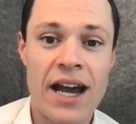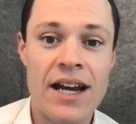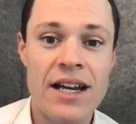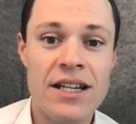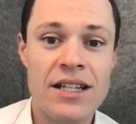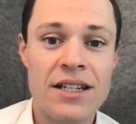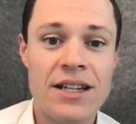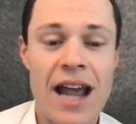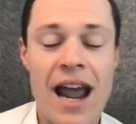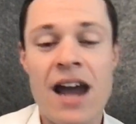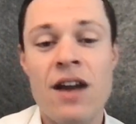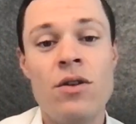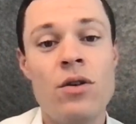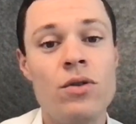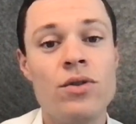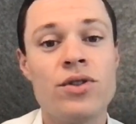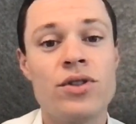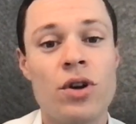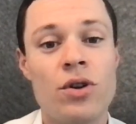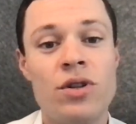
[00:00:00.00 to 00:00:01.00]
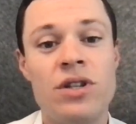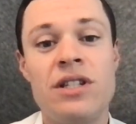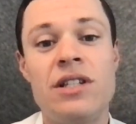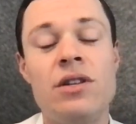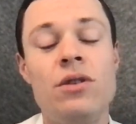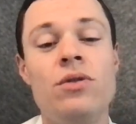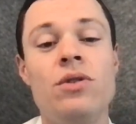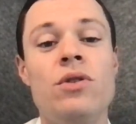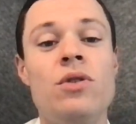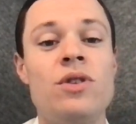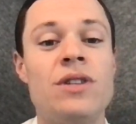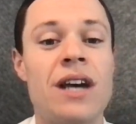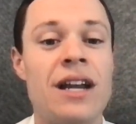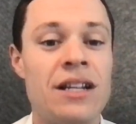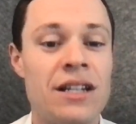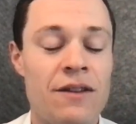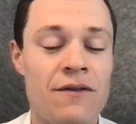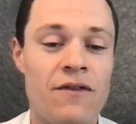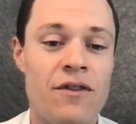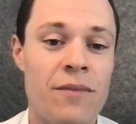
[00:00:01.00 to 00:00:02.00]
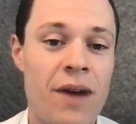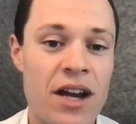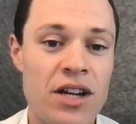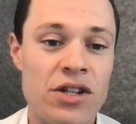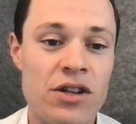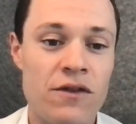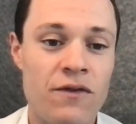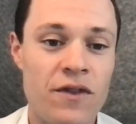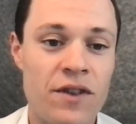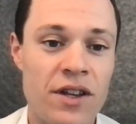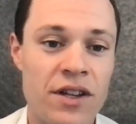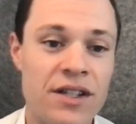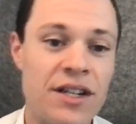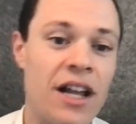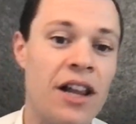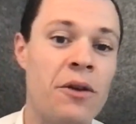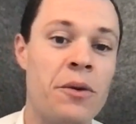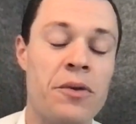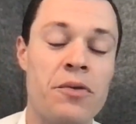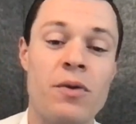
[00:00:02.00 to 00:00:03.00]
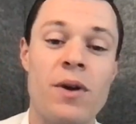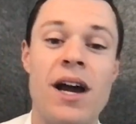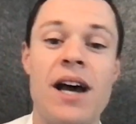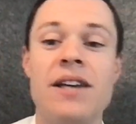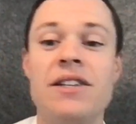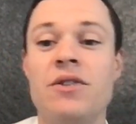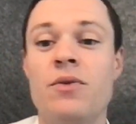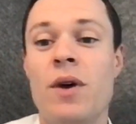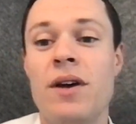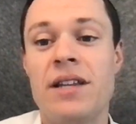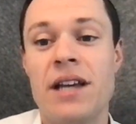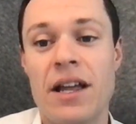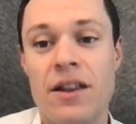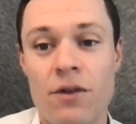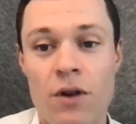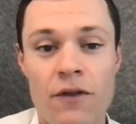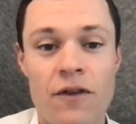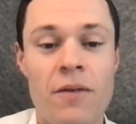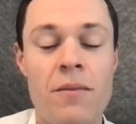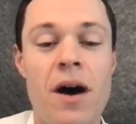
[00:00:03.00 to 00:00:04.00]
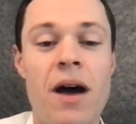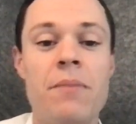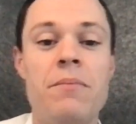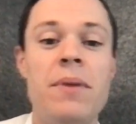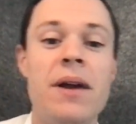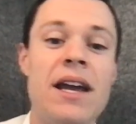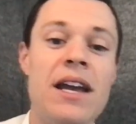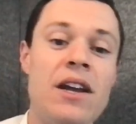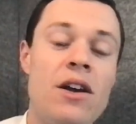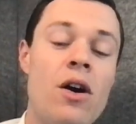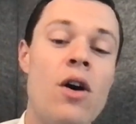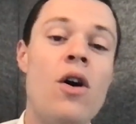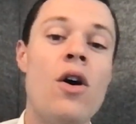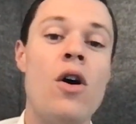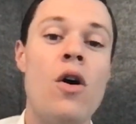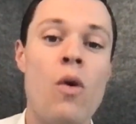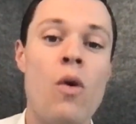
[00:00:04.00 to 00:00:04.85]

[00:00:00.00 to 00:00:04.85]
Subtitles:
case, and also still use that as information for the seller with regards to where the other offer might be